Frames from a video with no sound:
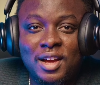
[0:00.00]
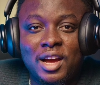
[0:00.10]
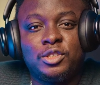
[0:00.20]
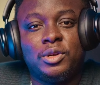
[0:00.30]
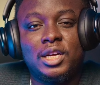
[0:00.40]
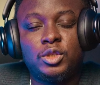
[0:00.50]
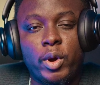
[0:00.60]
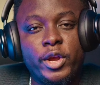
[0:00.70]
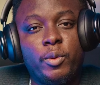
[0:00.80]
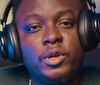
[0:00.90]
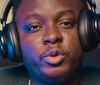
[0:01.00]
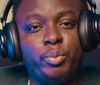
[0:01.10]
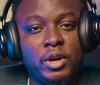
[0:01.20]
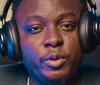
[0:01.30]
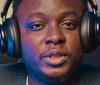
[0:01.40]
So that's why you want to
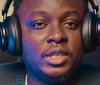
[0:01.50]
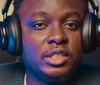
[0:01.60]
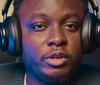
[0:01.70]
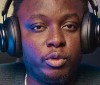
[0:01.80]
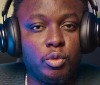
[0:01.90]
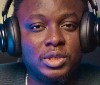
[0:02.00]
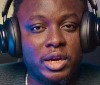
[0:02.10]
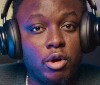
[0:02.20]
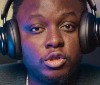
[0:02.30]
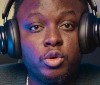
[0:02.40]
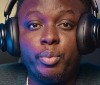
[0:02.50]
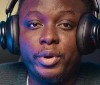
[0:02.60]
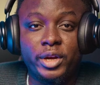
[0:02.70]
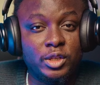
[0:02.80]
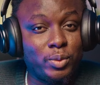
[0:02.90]
play within the rules and also
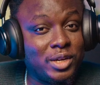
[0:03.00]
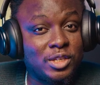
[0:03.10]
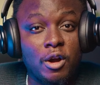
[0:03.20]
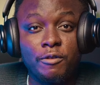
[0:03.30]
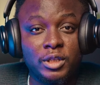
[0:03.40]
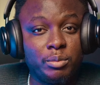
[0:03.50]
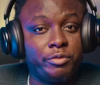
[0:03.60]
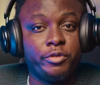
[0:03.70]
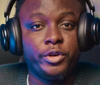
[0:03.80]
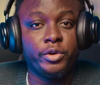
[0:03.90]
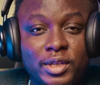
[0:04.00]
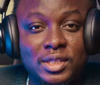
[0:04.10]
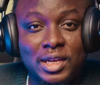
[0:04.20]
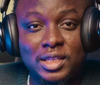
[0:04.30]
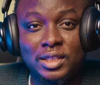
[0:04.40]
break it when it's comfortable for you.
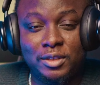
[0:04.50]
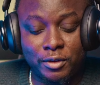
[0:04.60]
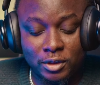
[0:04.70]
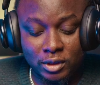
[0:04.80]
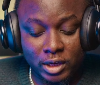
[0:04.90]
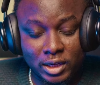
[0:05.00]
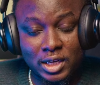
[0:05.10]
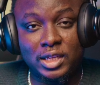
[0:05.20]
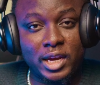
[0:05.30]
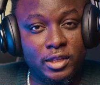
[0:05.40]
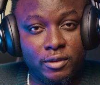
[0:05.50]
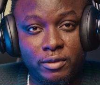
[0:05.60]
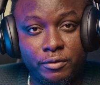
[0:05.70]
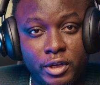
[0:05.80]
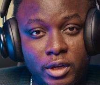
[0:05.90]
That's it for today. That's the end of the
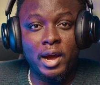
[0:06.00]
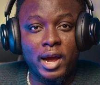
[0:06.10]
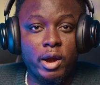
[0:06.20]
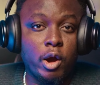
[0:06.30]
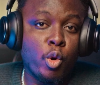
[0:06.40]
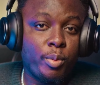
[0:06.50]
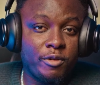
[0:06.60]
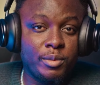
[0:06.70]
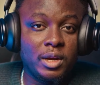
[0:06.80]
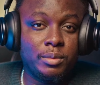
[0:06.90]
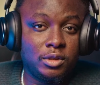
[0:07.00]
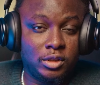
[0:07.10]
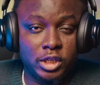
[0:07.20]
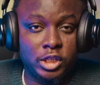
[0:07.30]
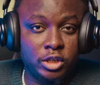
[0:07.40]
video. I hope I've been able to
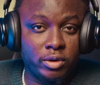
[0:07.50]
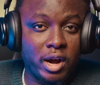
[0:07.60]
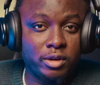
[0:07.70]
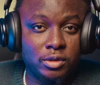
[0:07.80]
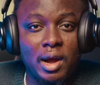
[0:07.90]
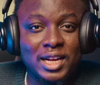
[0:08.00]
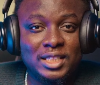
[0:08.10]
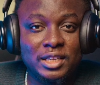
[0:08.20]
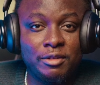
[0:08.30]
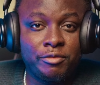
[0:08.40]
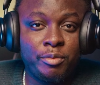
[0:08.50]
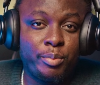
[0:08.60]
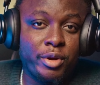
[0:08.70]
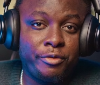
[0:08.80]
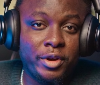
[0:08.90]
teach you how to achieve
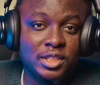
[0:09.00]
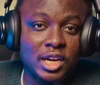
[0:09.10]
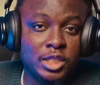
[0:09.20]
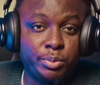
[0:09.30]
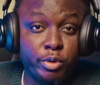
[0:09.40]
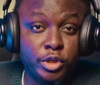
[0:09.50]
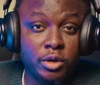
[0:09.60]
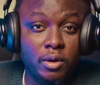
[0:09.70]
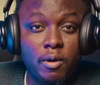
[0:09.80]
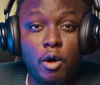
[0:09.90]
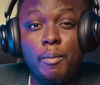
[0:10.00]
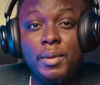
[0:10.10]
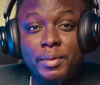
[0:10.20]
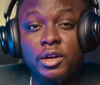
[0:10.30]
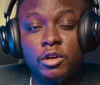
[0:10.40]
perfect exposure or
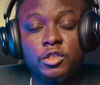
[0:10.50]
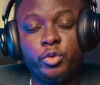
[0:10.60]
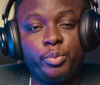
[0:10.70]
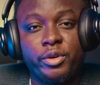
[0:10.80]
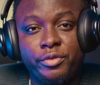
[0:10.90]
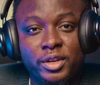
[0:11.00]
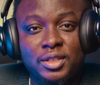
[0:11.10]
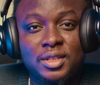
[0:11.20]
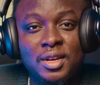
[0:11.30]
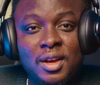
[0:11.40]
maybe close to perfect.